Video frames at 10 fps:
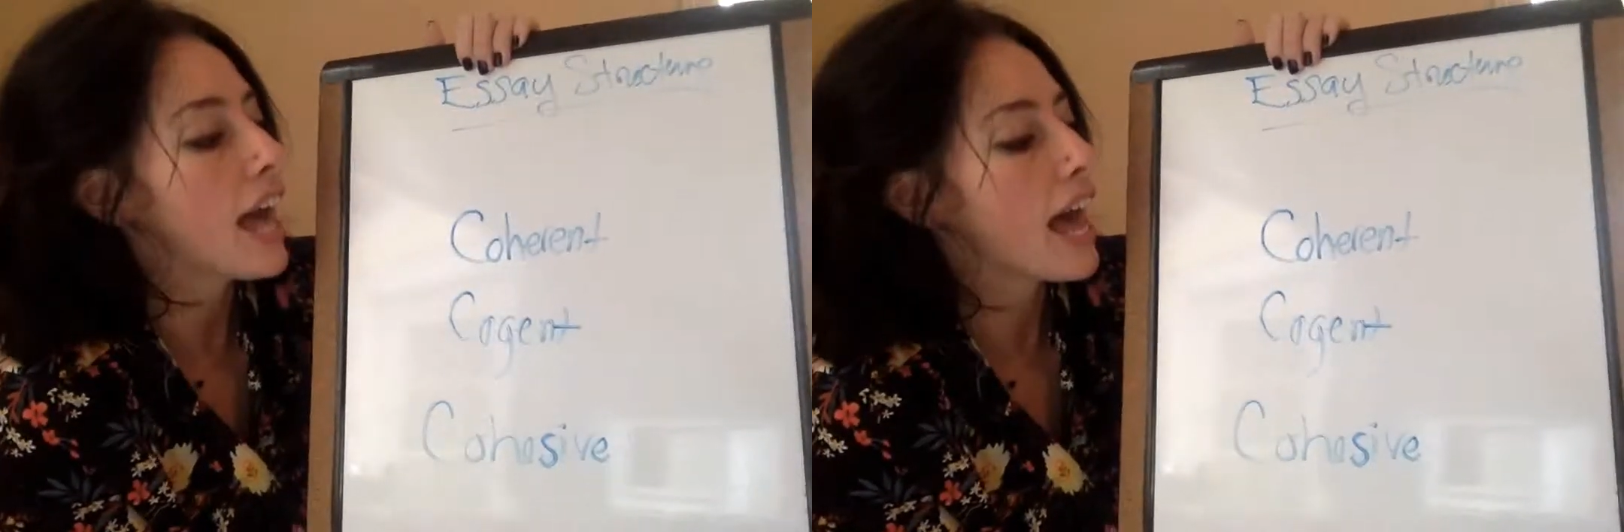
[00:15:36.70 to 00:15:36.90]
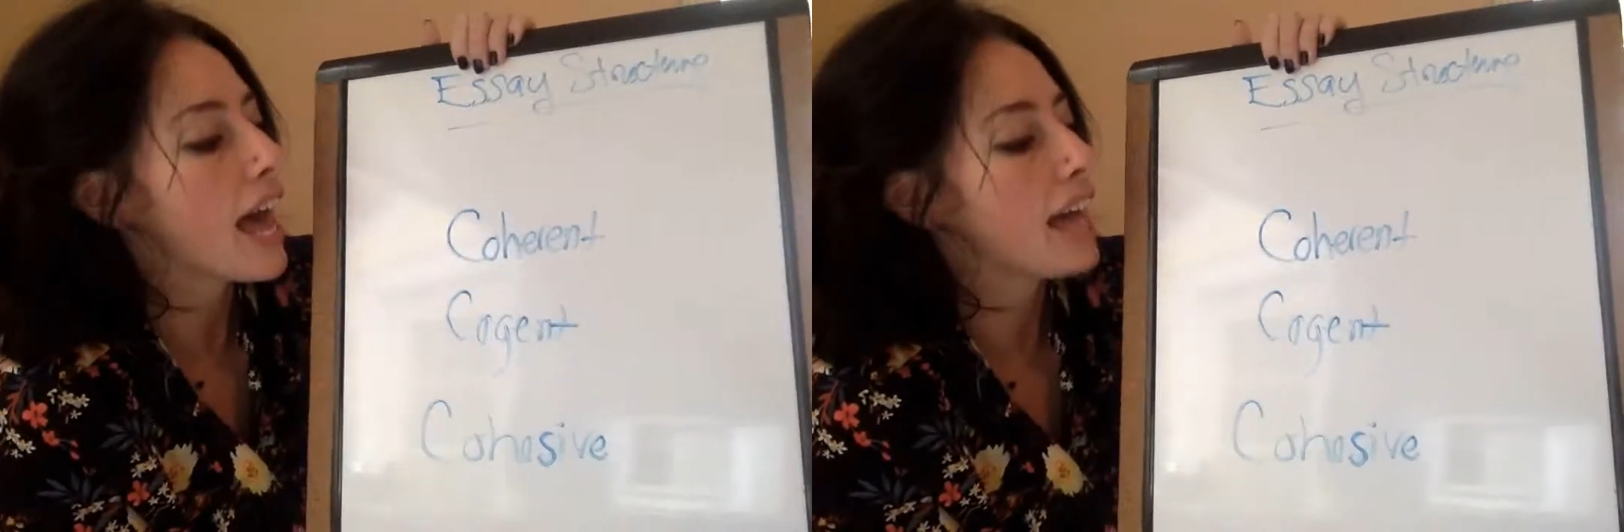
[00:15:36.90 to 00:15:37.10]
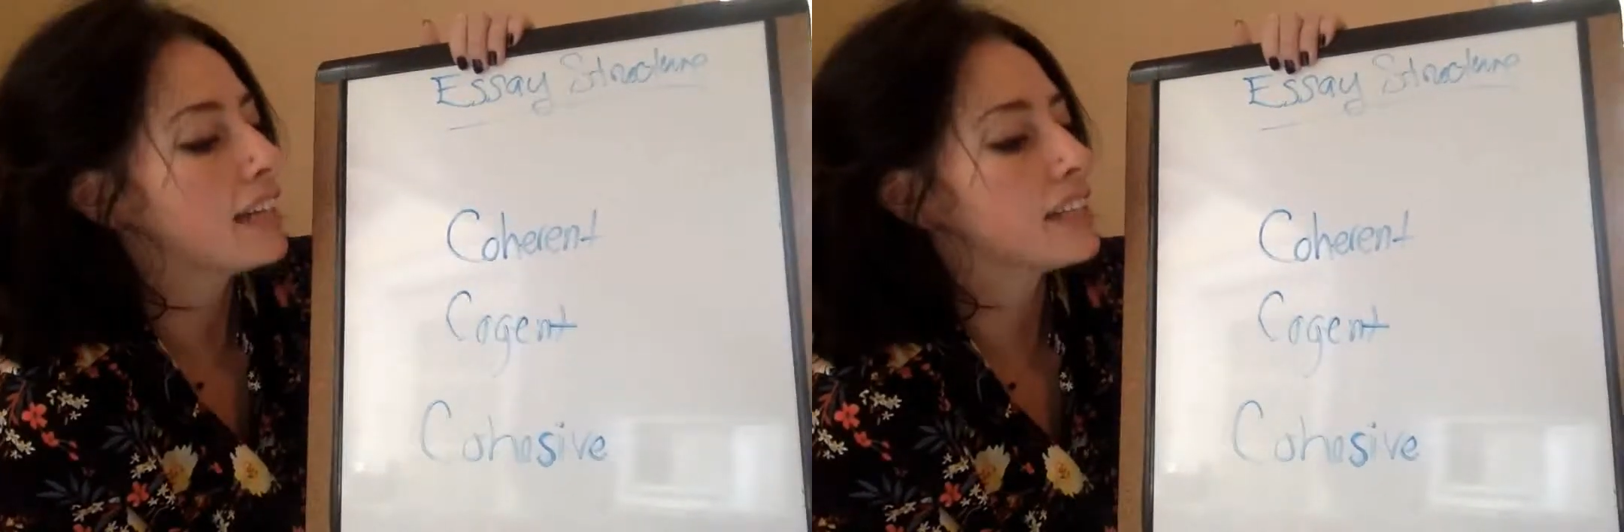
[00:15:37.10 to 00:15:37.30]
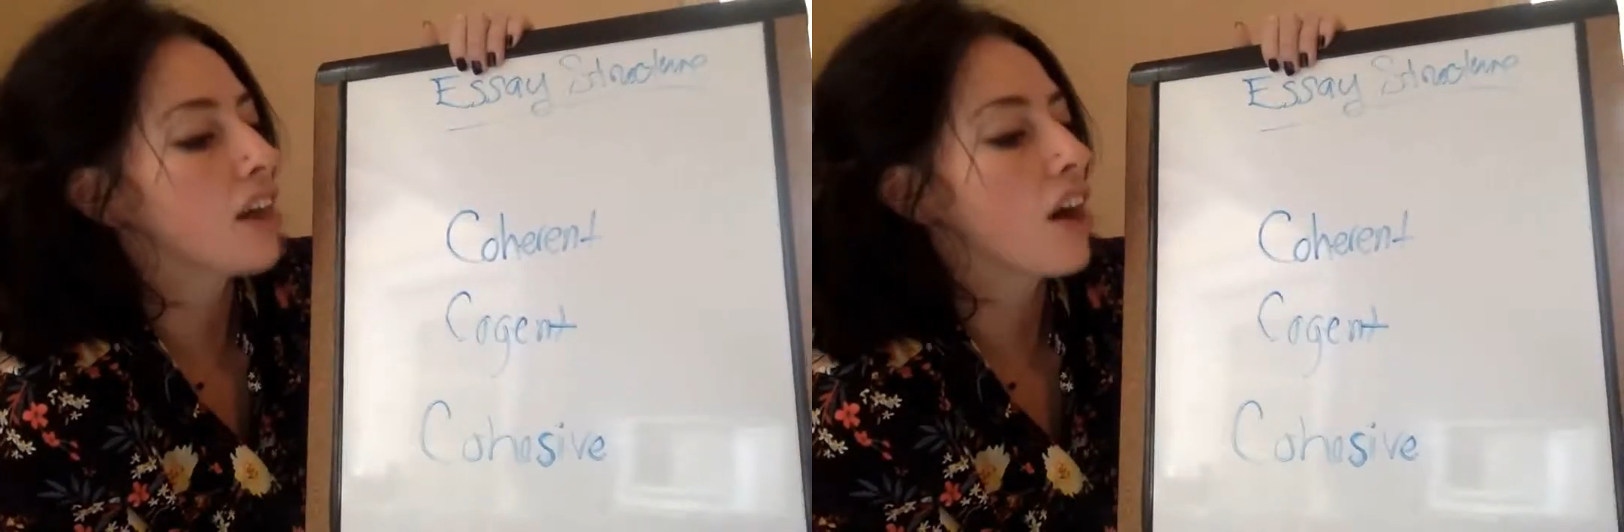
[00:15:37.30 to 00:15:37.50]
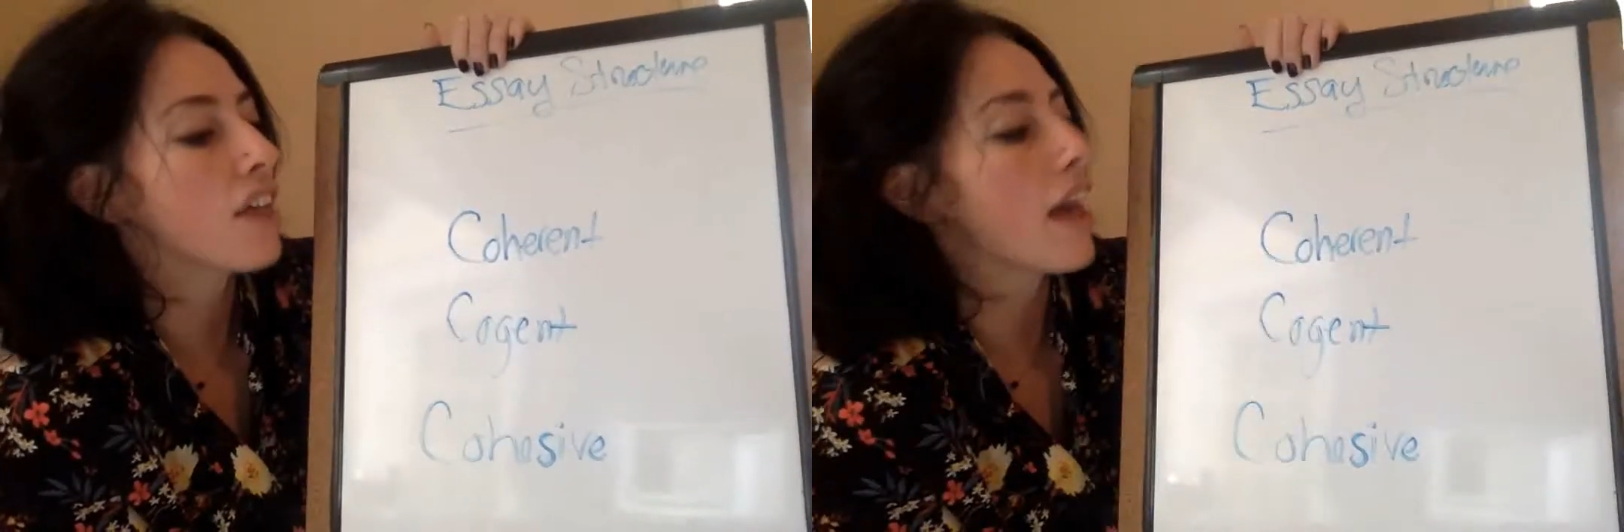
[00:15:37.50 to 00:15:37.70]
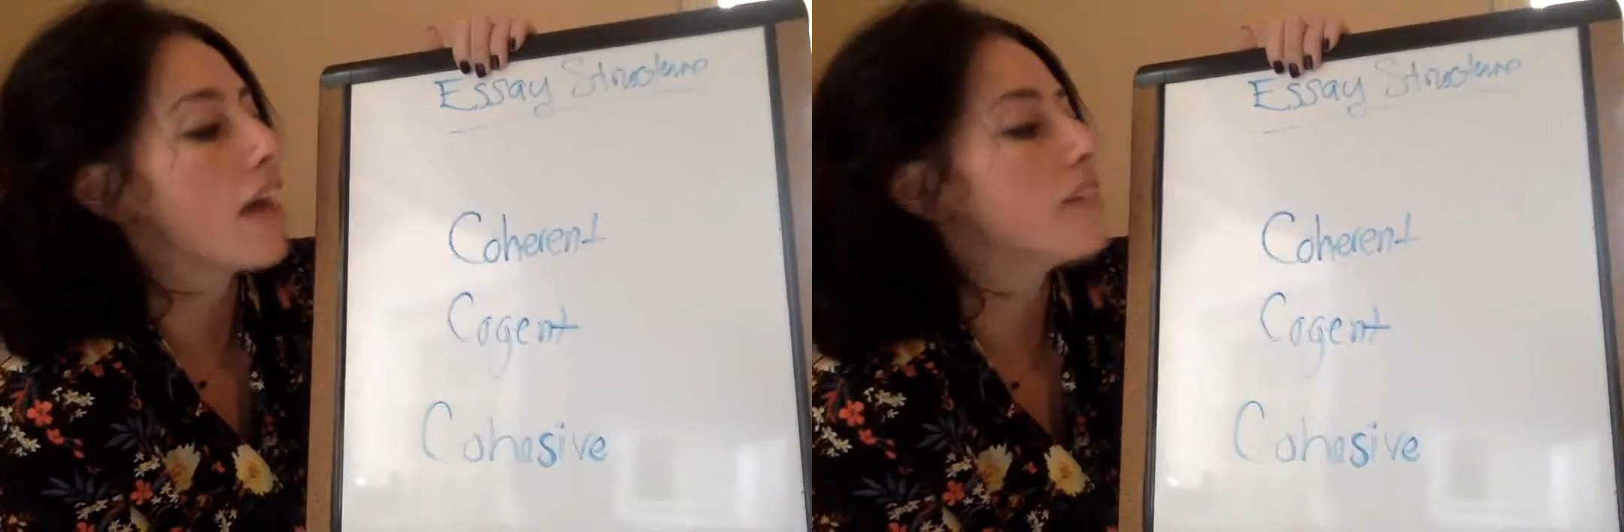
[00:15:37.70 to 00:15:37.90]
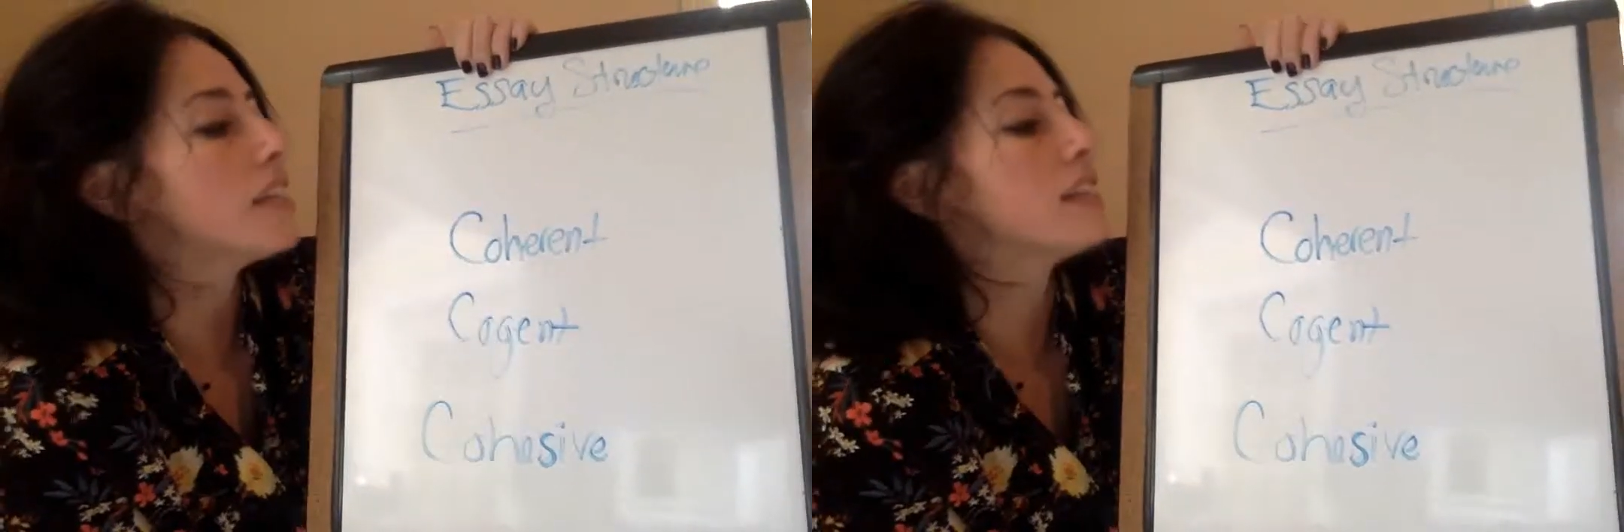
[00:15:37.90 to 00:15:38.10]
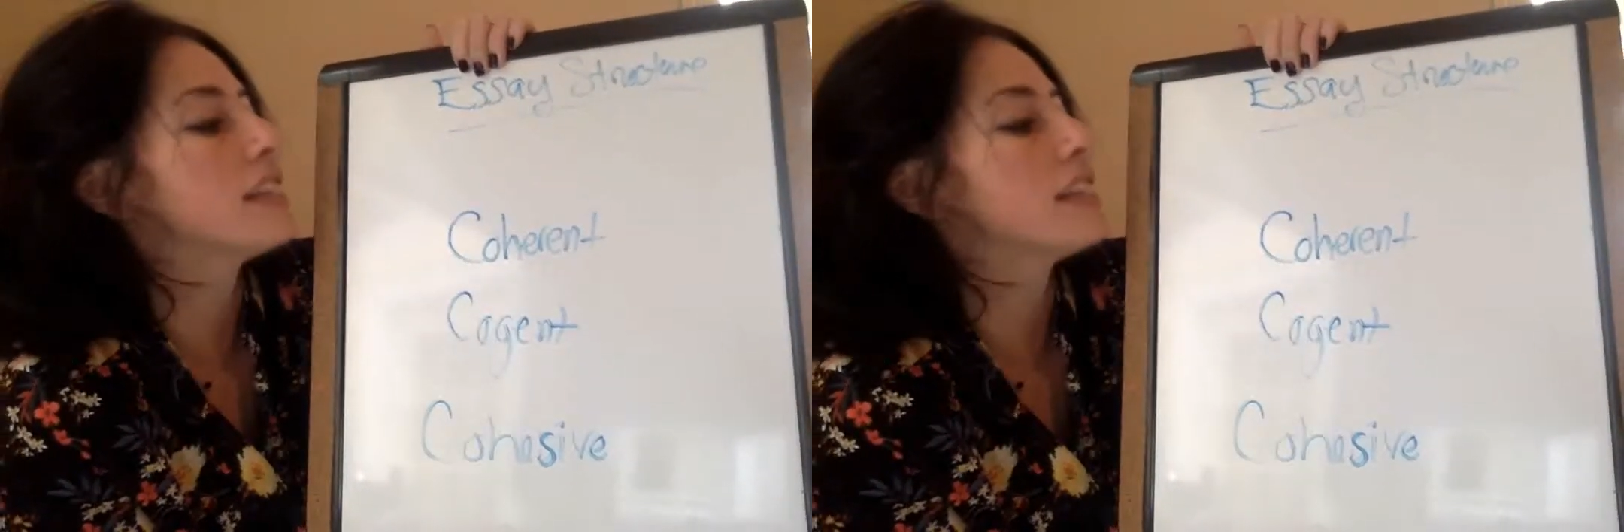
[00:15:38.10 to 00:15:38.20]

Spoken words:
and all the evidence